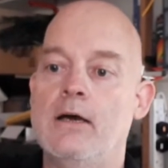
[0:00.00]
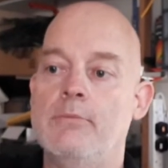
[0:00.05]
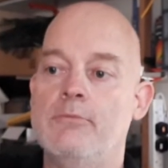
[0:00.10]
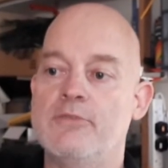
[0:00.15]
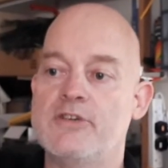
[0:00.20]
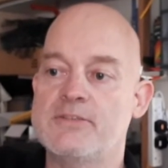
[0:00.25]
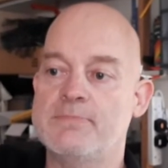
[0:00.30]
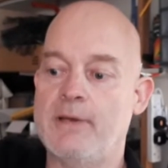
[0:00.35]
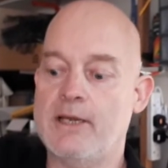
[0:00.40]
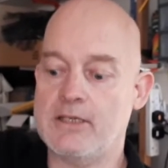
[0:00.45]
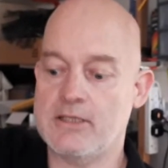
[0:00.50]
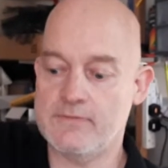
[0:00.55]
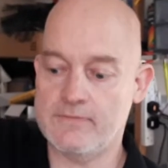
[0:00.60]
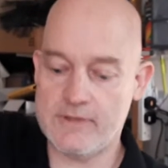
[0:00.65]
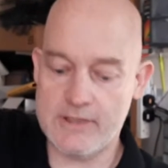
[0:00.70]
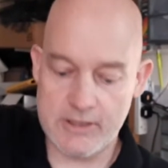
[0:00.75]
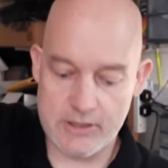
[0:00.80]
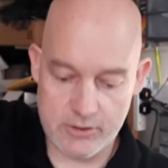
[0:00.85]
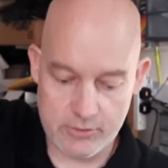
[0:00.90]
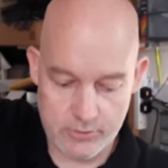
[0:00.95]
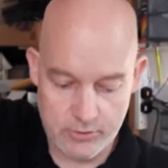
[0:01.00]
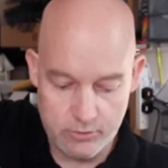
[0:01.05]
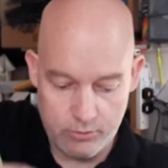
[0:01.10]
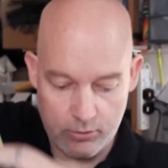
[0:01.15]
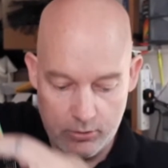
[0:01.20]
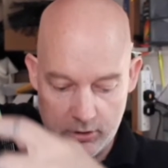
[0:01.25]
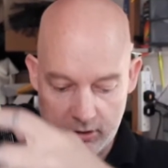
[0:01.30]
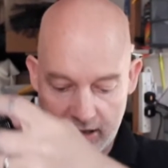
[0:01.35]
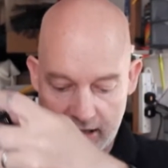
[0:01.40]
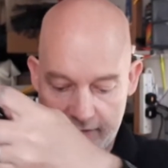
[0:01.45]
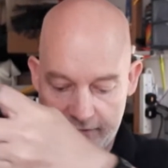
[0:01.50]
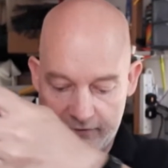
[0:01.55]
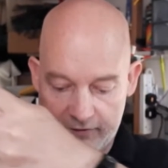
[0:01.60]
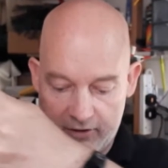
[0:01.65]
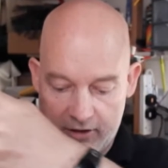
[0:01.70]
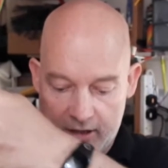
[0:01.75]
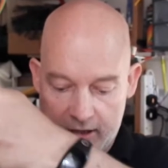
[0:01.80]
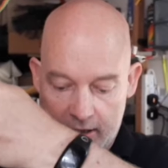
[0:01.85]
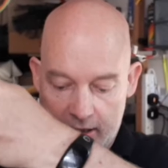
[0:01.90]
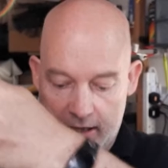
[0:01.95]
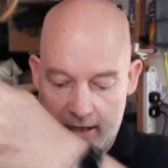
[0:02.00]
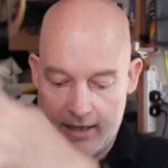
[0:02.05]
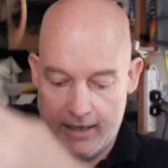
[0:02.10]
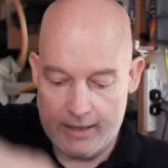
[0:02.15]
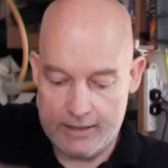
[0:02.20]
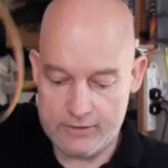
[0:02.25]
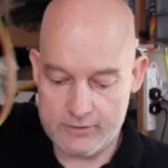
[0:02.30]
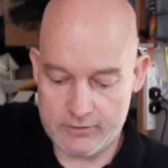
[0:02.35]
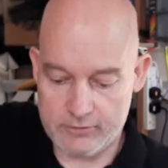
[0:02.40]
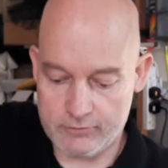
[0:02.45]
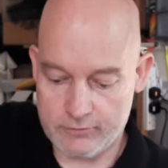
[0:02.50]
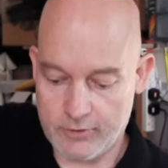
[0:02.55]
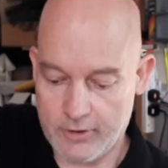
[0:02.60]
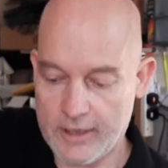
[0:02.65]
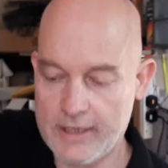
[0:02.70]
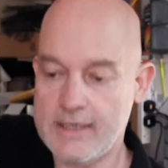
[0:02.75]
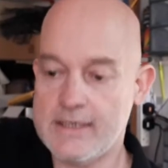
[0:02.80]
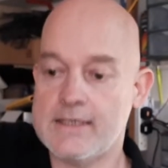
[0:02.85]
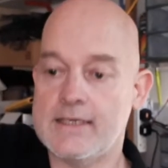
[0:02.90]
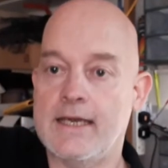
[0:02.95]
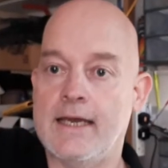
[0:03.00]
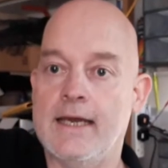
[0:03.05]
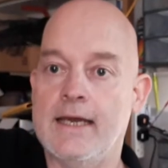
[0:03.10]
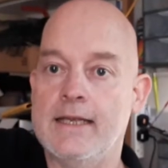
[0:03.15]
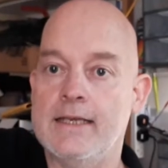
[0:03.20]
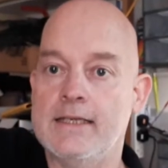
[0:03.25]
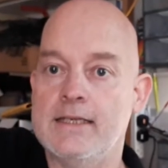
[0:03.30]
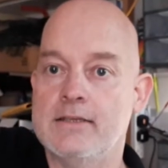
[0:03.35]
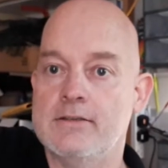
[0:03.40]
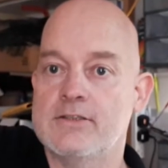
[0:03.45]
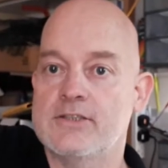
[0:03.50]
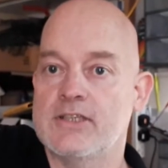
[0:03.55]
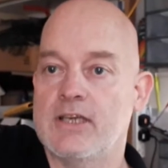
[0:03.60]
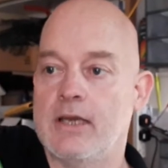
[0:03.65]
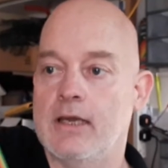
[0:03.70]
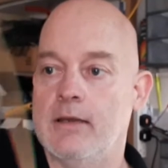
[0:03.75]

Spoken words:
respectively to your left and right, and it's